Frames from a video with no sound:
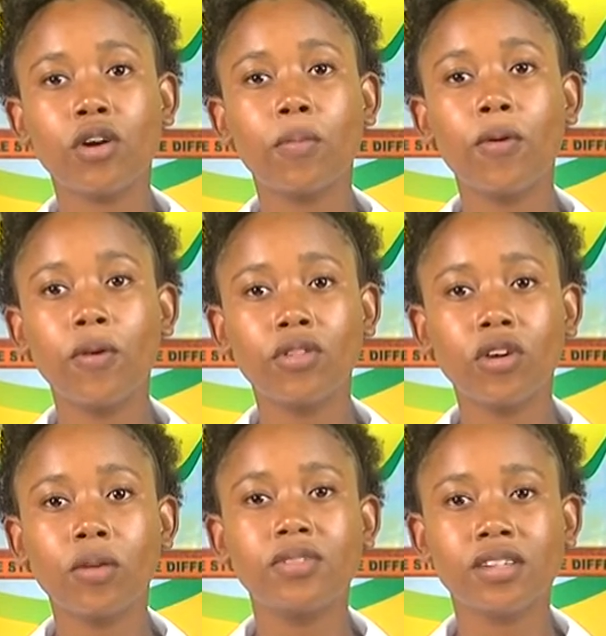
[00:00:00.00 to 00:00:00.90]
uphold
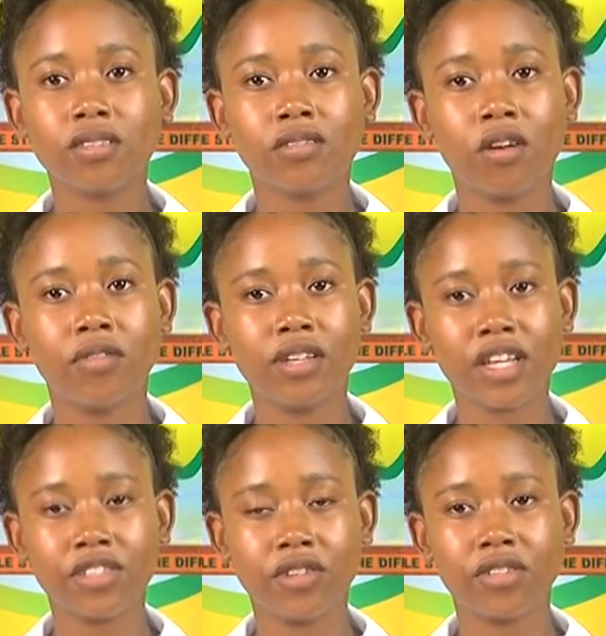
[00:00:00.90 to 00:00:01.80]
the objectives of the
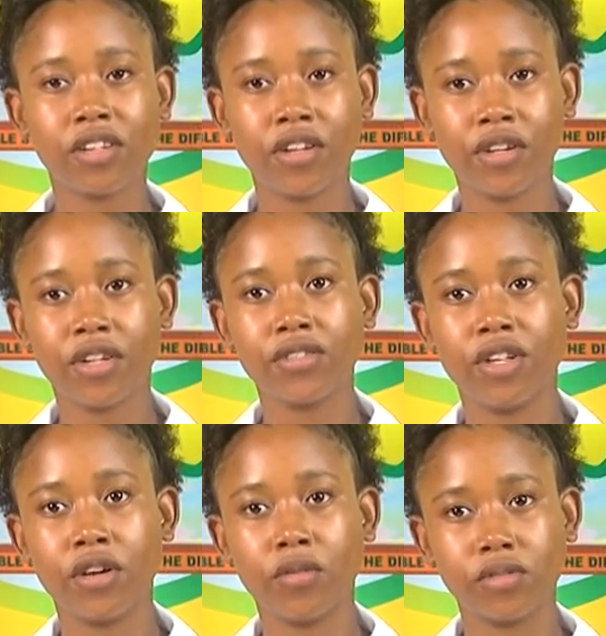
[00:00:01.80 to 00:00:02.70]
National Secondary
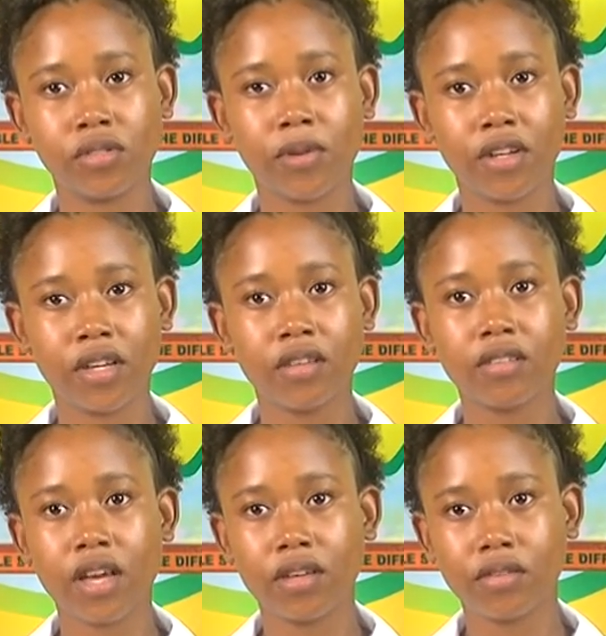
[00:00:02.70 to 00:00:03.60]
Student Council body.
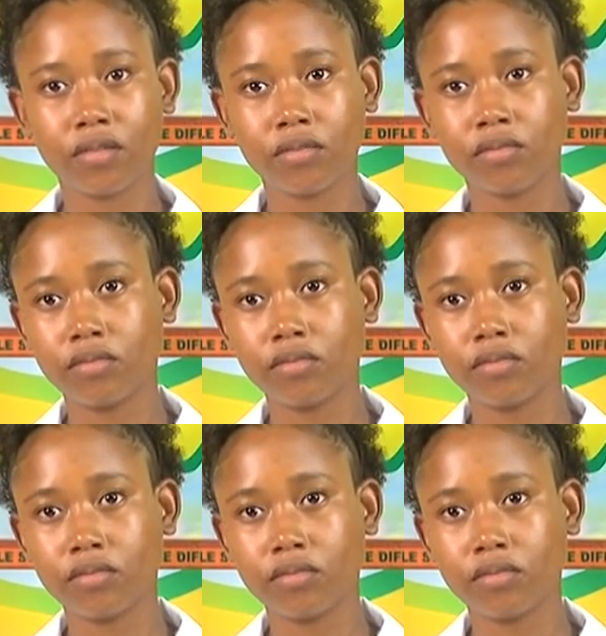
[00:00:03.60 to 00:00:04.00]
Thank you.